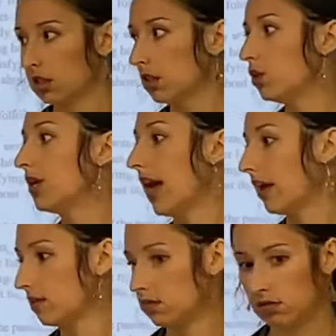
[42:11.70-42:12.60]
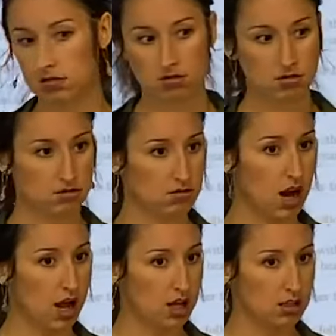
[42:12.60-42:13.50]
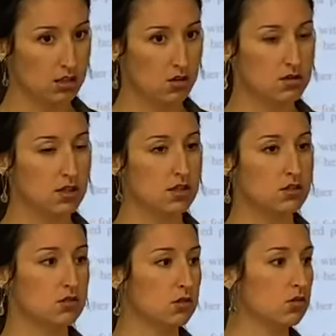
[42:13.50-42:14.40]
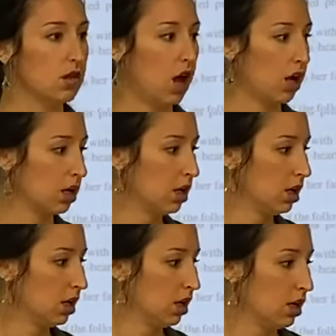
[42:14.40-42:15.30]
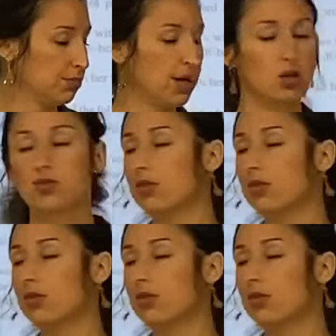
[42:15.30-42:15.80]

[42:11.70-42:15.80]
You guessed, right? You said this is too long. But you